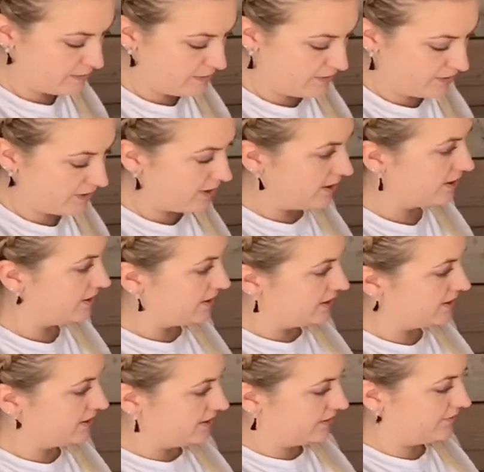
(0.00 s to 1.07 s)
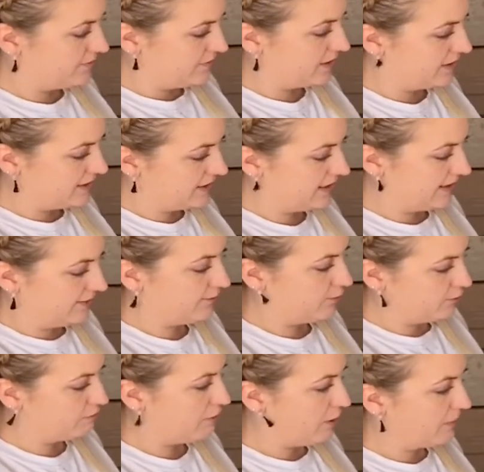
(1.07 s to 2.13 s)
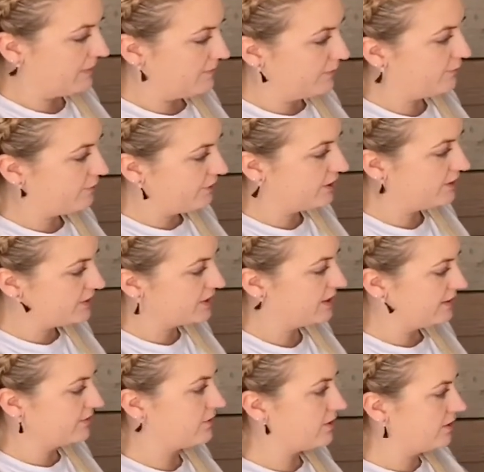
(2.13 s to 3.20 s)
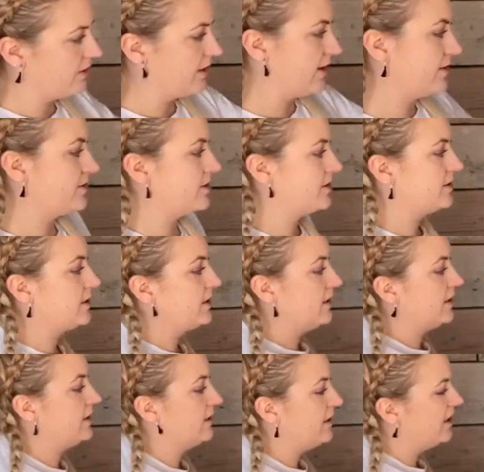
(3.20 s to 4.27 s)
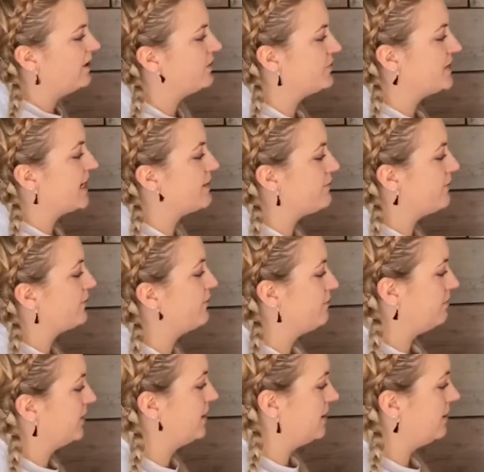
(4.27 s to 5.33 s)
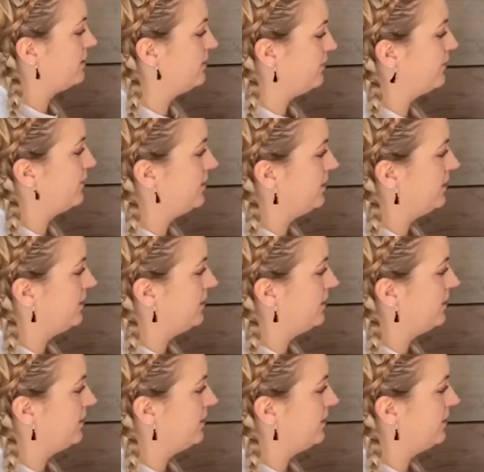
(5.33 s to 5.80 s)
of the colours from underneath all popping through, so you've got like just a lot of depth and a lot of